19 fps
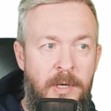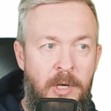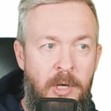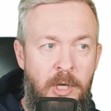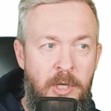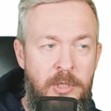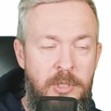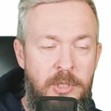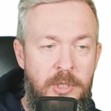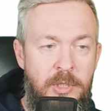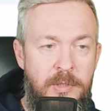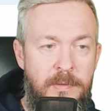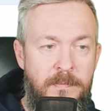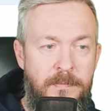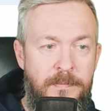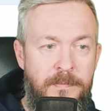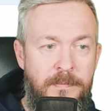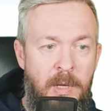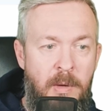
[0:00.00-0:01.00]
Launch.
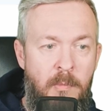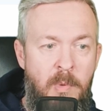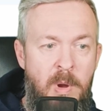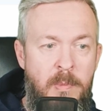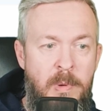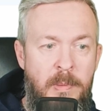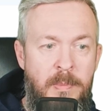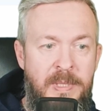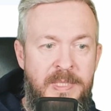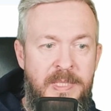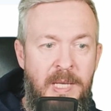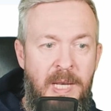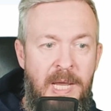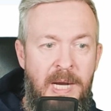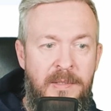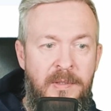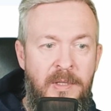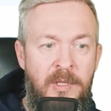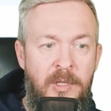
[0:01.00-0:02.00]
We will be
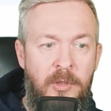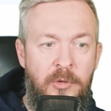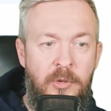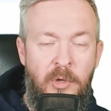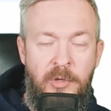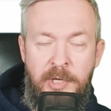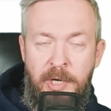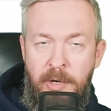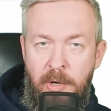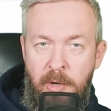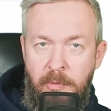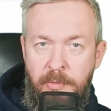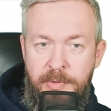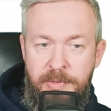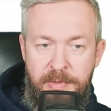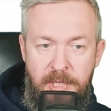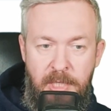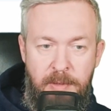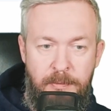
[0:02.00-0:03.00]
selecting Docker
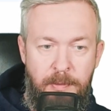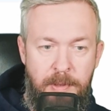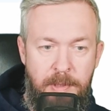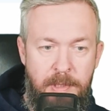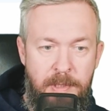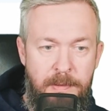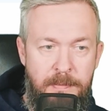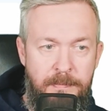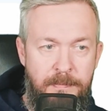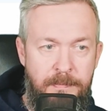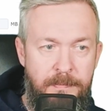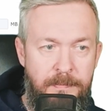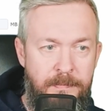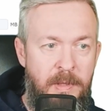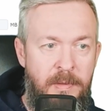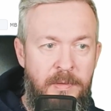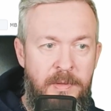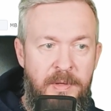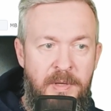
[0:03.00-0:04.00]
Host Network.
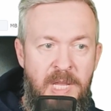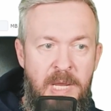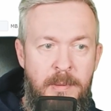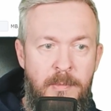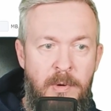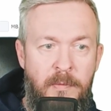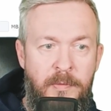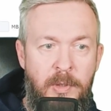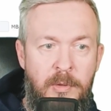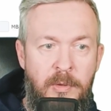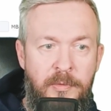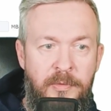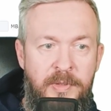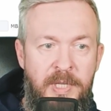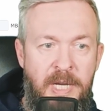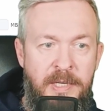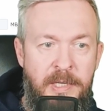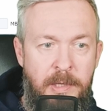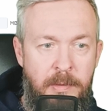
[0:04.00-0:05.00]
The name of the
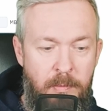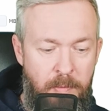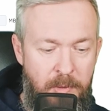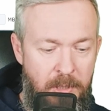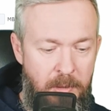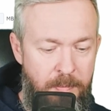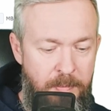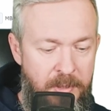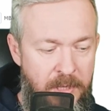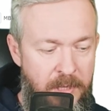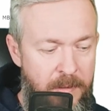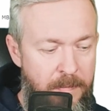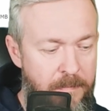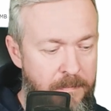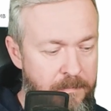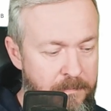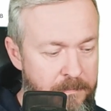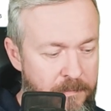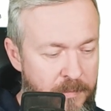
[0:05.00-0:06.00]
container will be
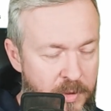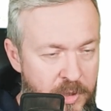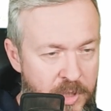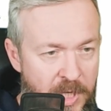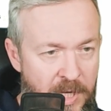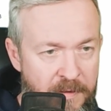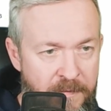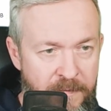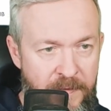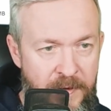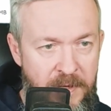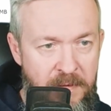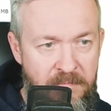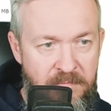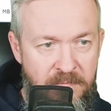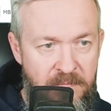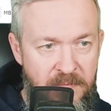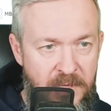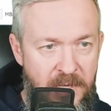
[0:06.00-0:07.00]

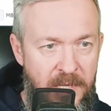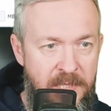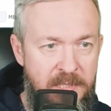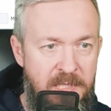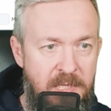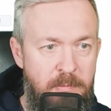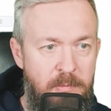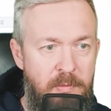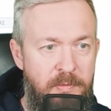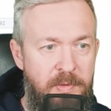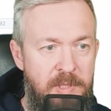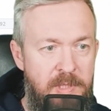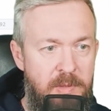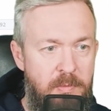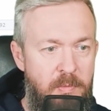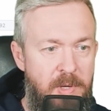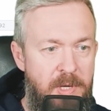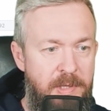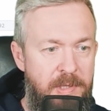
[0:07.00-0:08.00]
Jellyfin. Let's remove
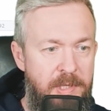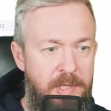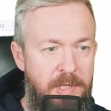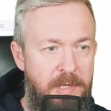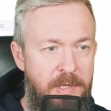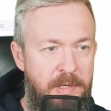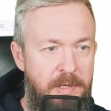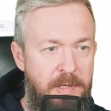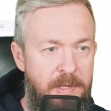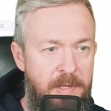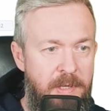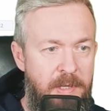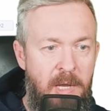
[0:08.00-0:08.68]
this one here.